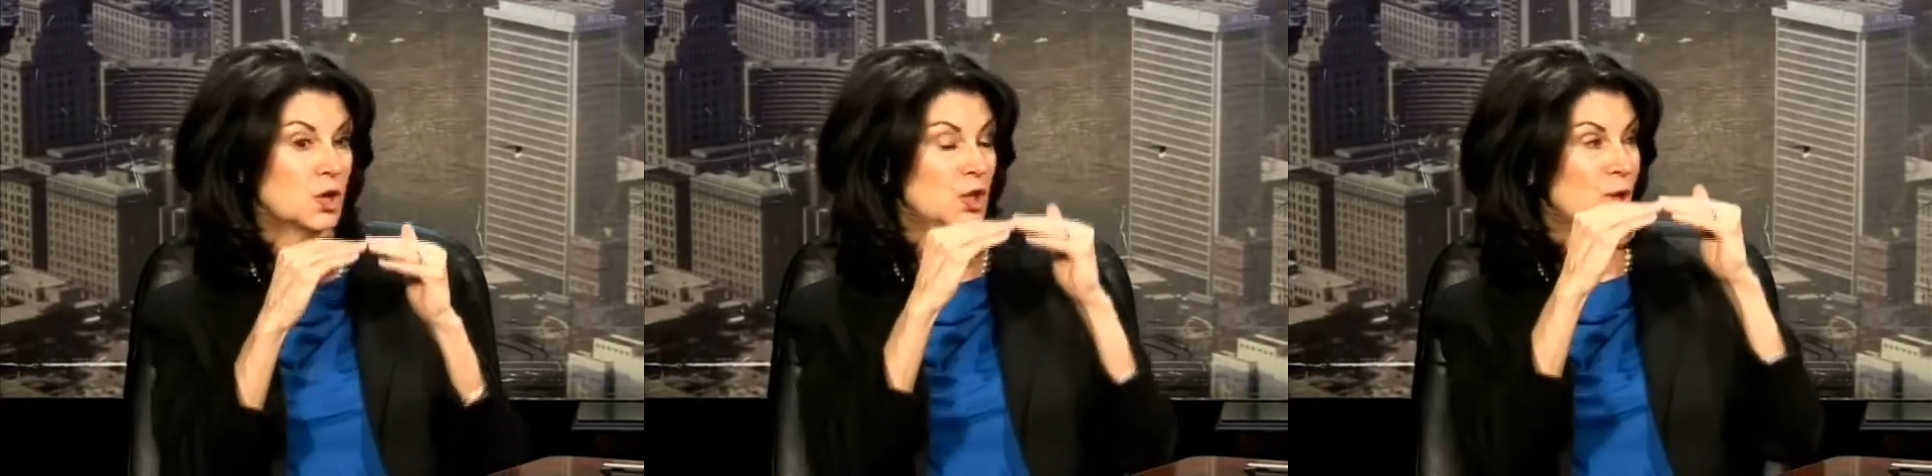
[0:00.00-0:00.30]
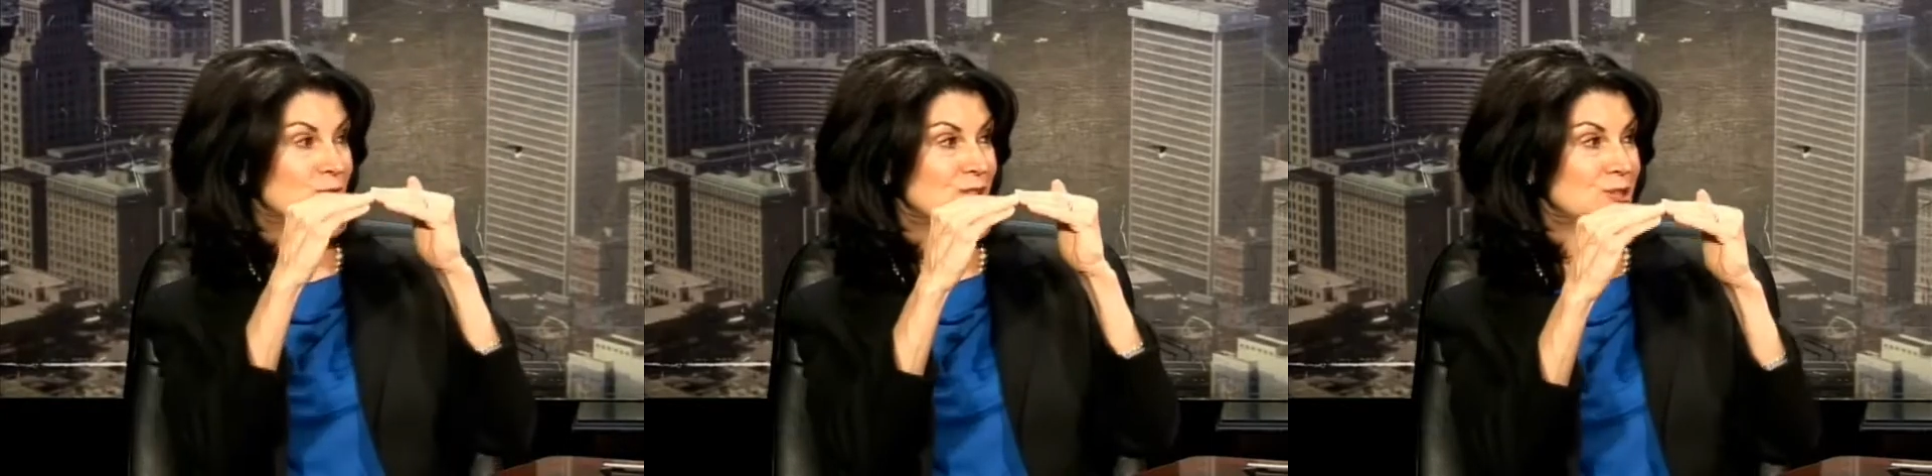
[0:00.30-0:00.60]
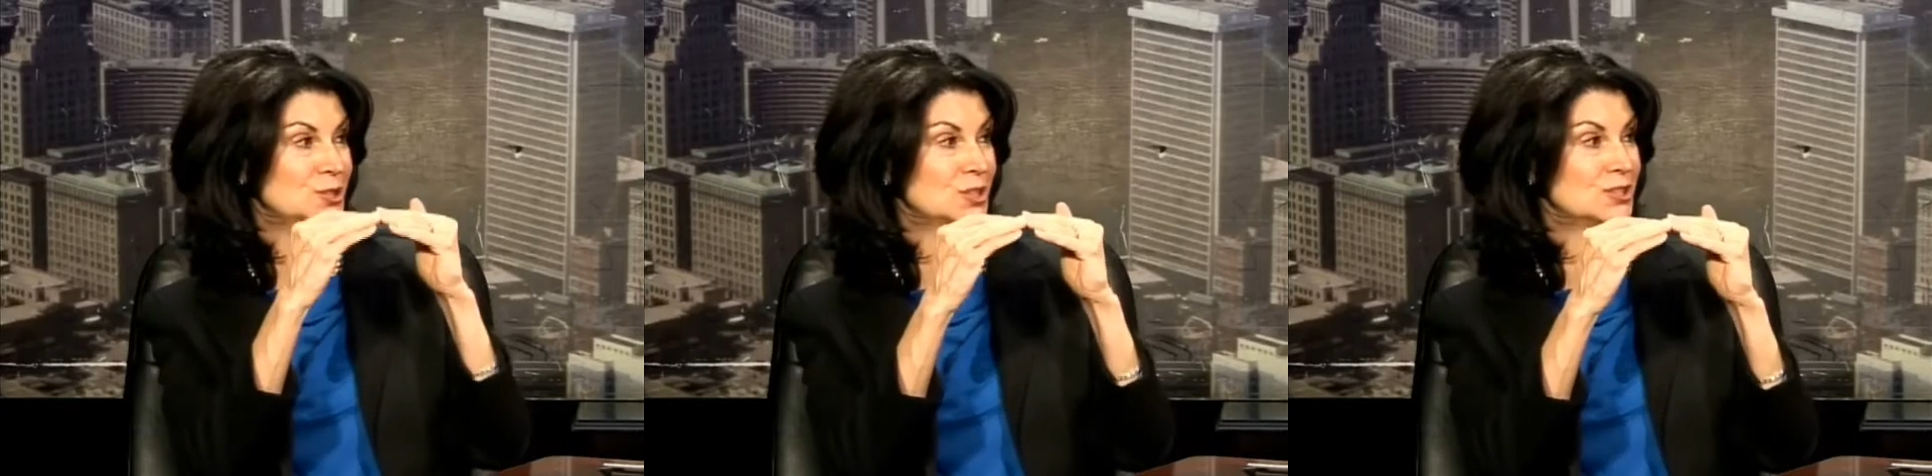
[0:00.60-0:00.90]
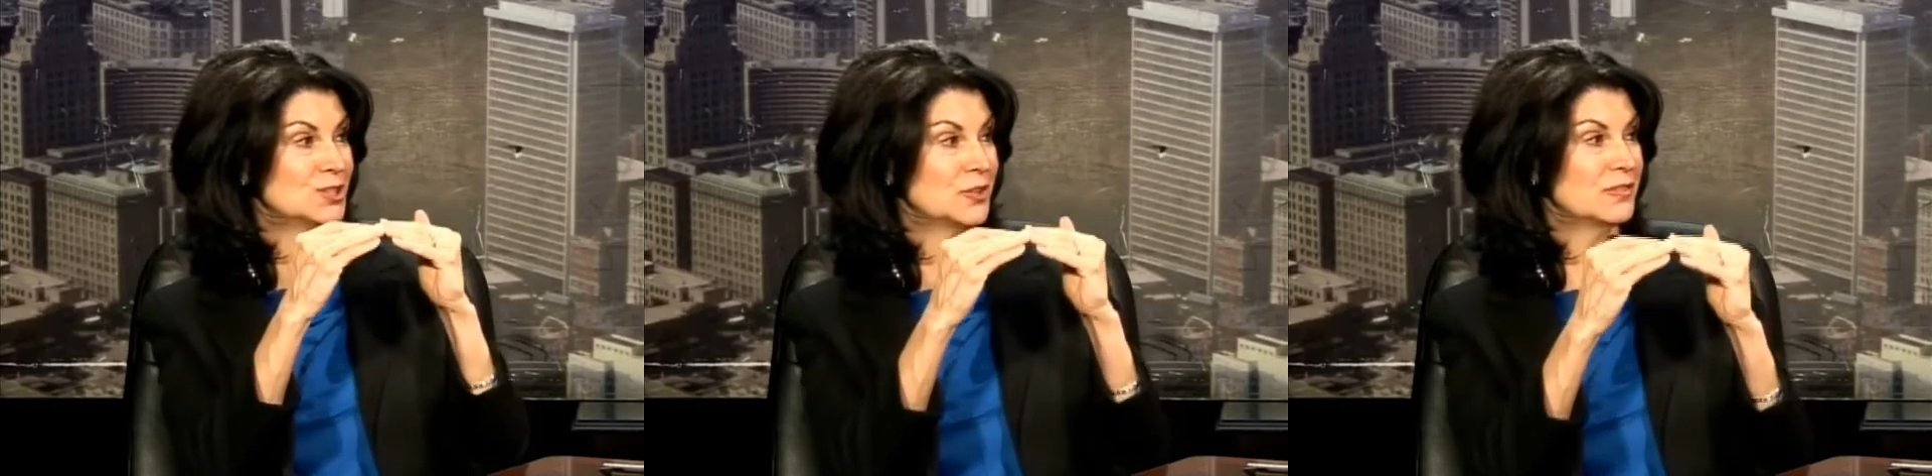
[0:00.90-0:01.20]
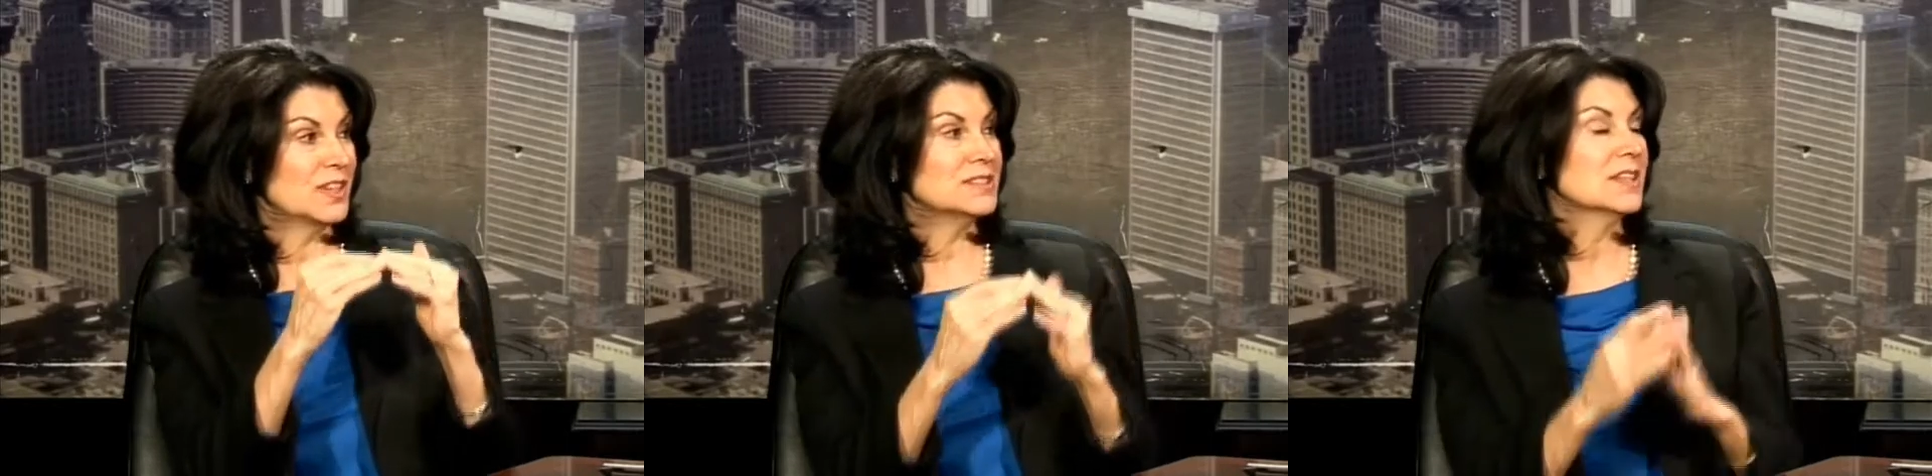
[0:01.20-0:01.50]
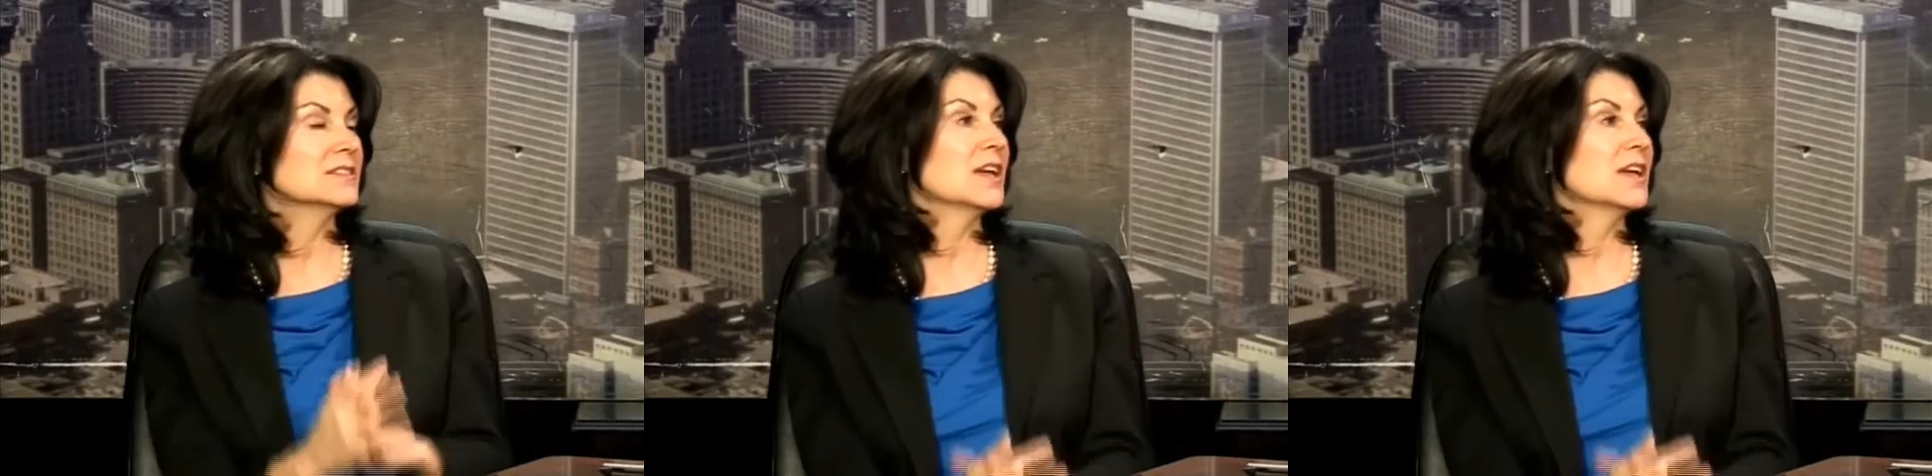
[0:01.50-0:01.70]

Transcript: closer to the surface,